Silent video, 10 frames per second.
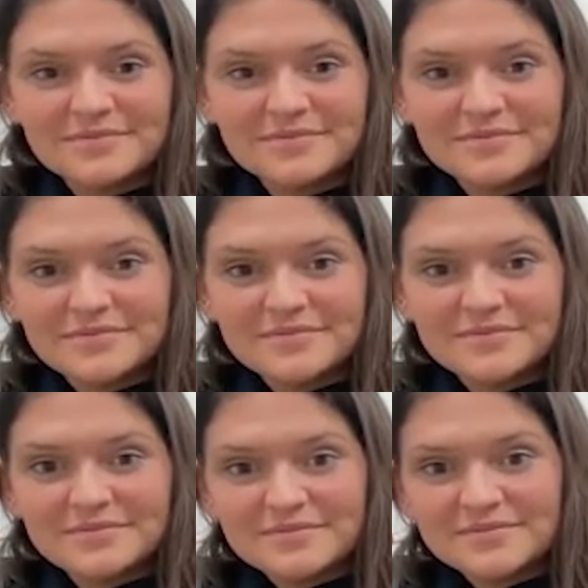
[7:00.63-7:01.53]

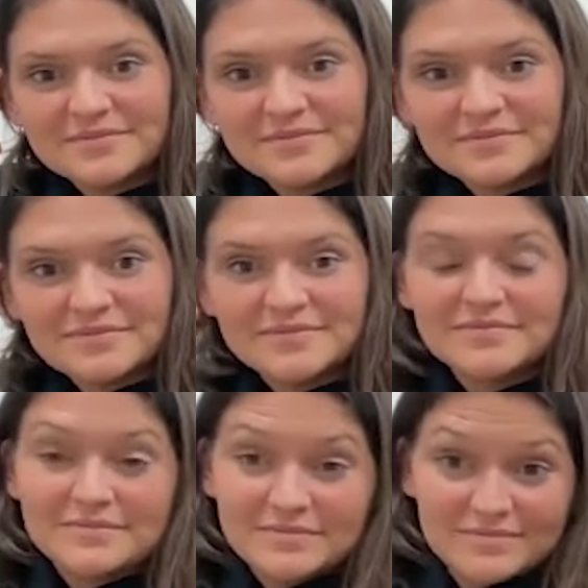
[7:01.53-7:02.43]

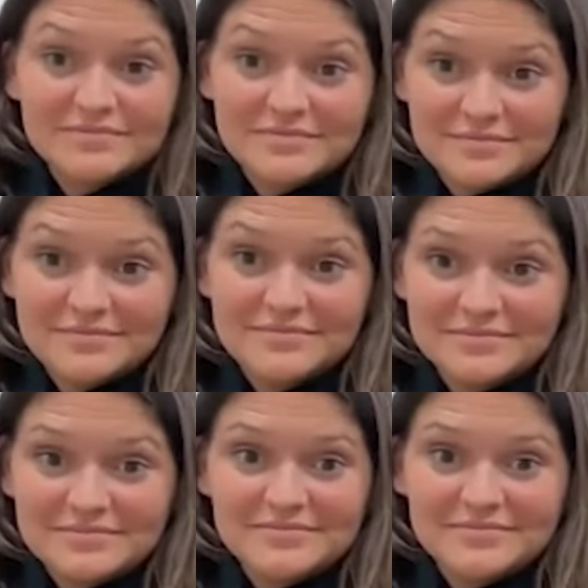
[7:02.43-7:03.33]

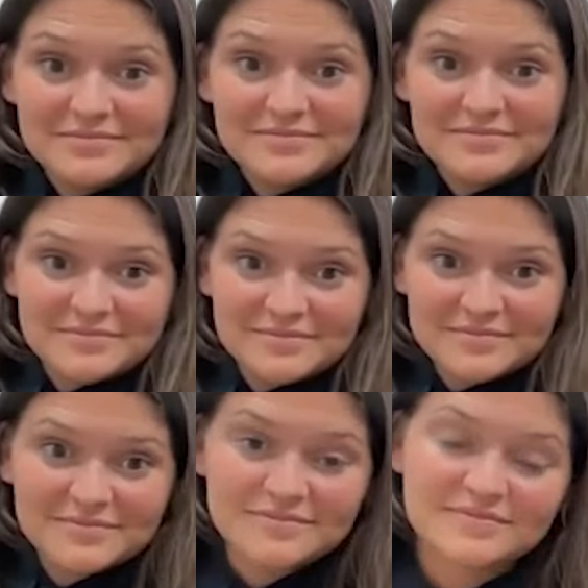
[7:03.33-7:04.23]

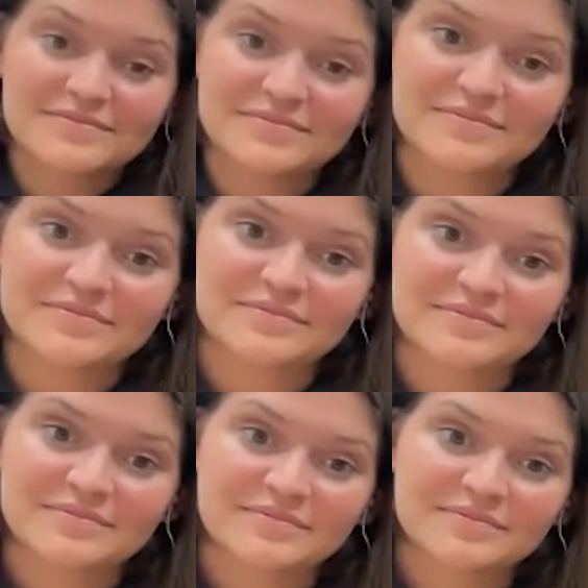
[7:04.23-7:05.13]

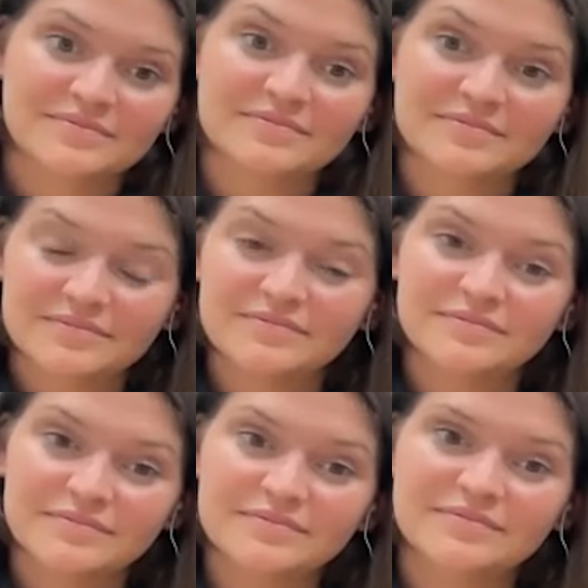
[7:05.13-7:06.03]

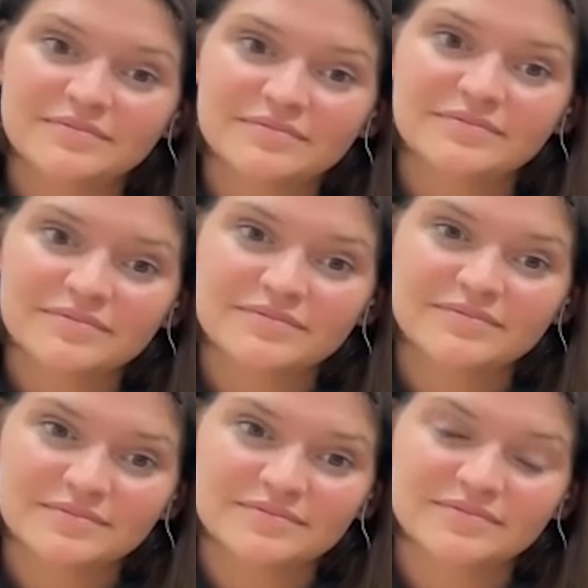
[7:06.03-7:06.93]

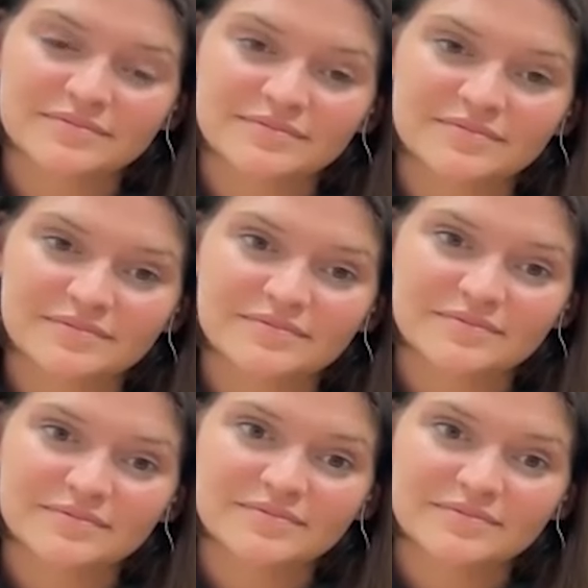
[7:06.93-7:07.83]

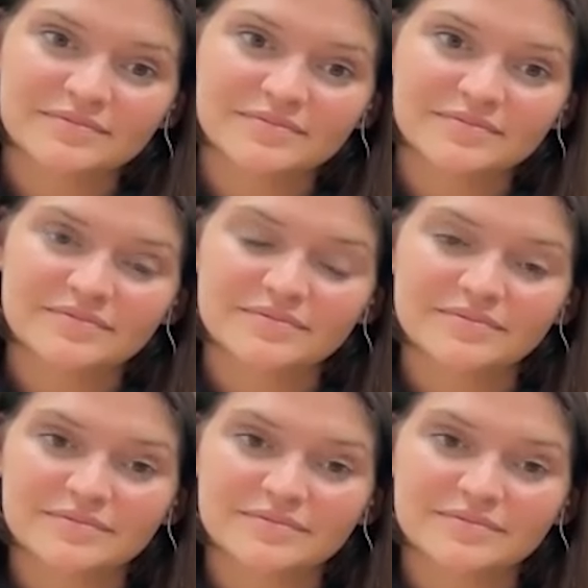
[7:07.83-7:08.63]
The person shown says nothing.